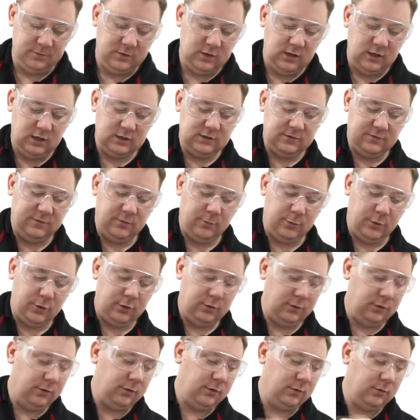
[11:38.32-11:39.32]
It's for
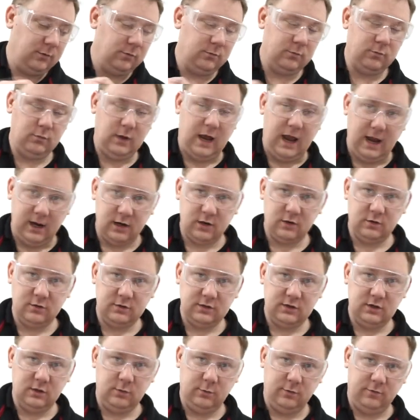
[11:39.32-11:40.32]
both
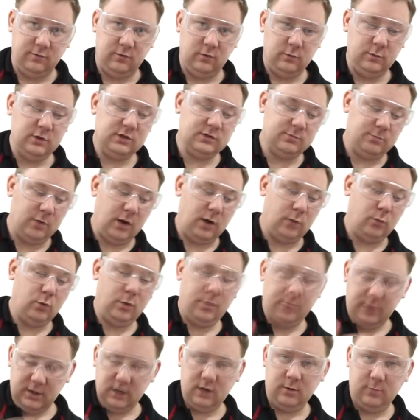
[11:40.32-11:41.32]
accuracy and performance, but
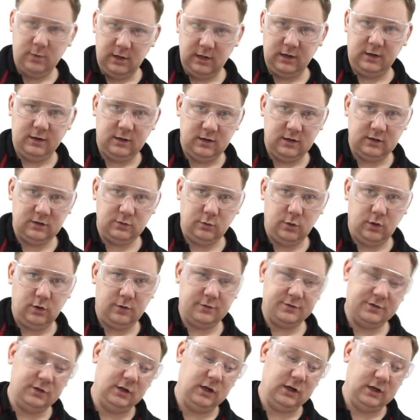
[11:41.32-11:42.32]
repeatability as
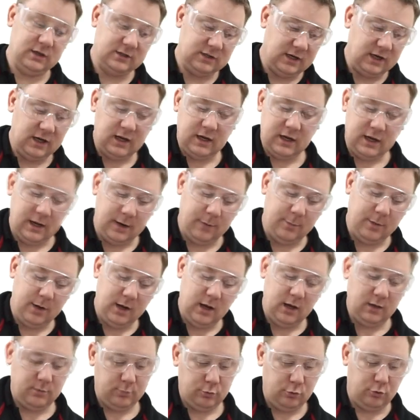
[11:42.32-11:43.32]
well. So you can take your gun
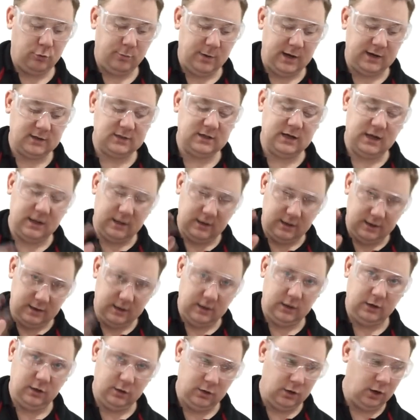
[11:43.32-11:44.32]
apart, put it back together,
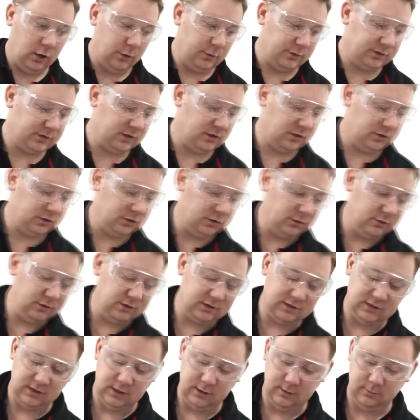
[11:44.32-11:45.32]
and you know it's going to shoot the
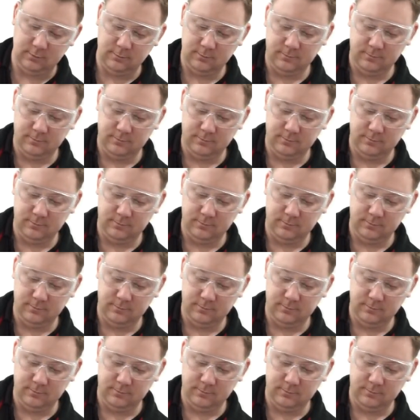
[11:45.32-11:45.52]
same.